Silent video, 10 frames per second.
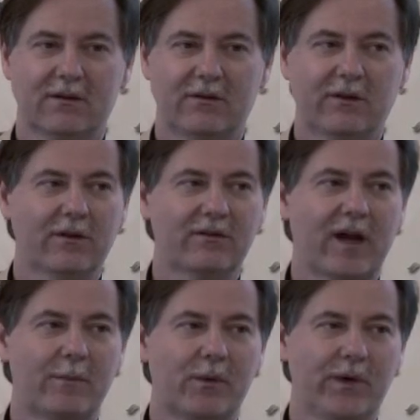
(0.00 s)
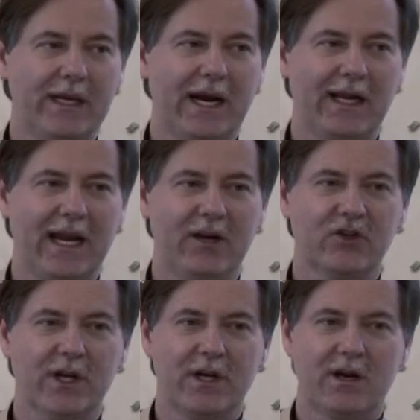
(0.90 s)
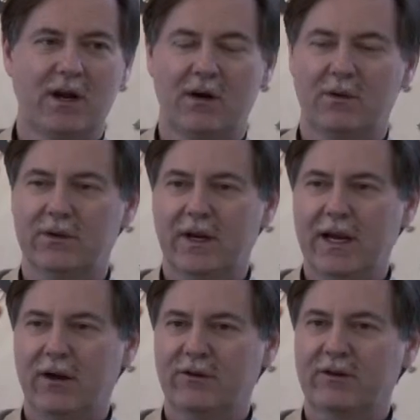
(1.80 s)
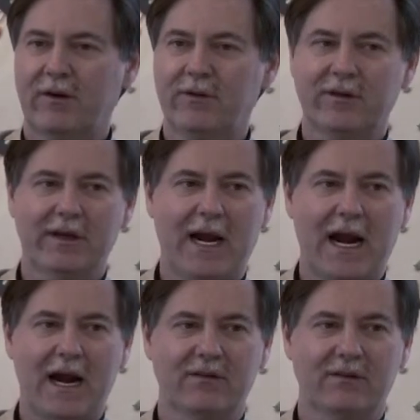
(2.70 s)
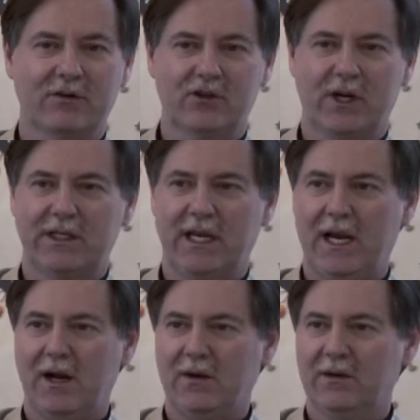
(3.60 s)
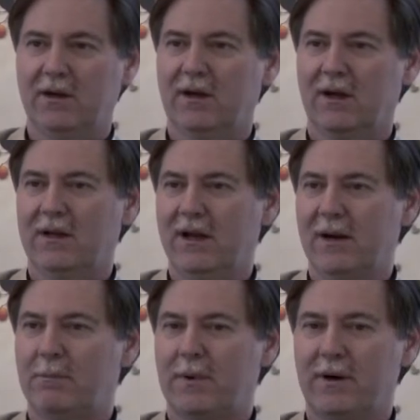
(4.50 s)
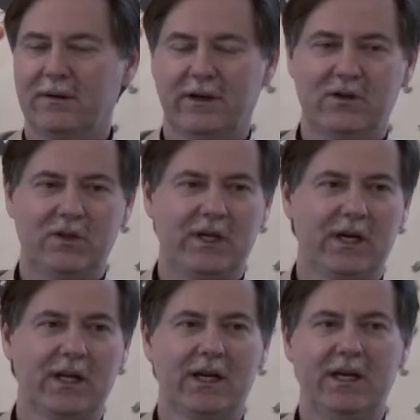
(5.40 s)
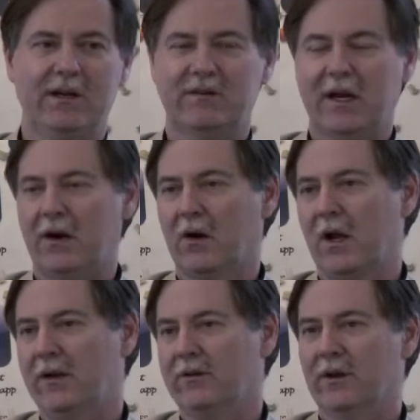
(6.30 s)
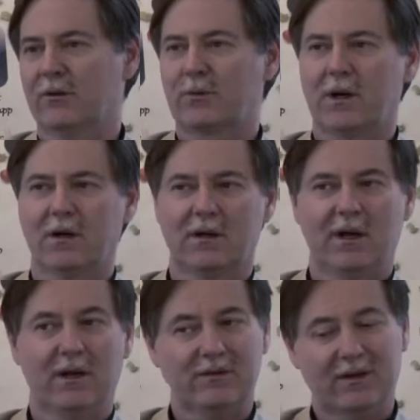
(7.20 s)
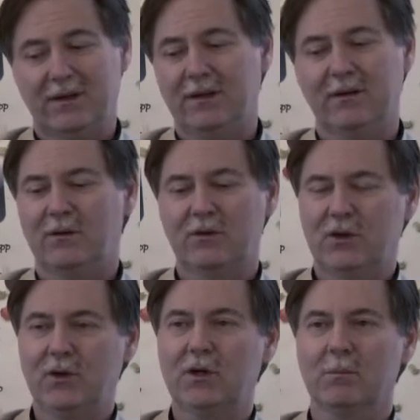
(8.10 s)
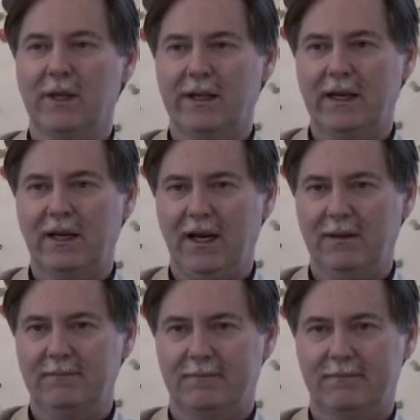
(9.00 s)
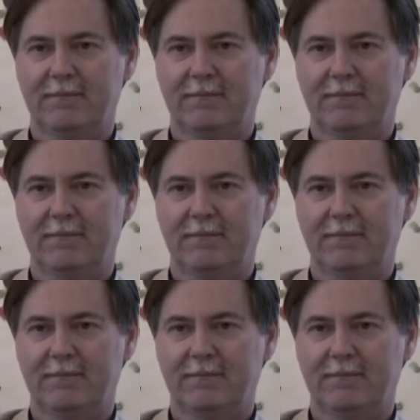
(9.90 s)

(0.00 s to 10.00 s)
So the cyber retaliation with denial of service attacks that shut down a number, like utilities, airlines in Israel. So two can play that game.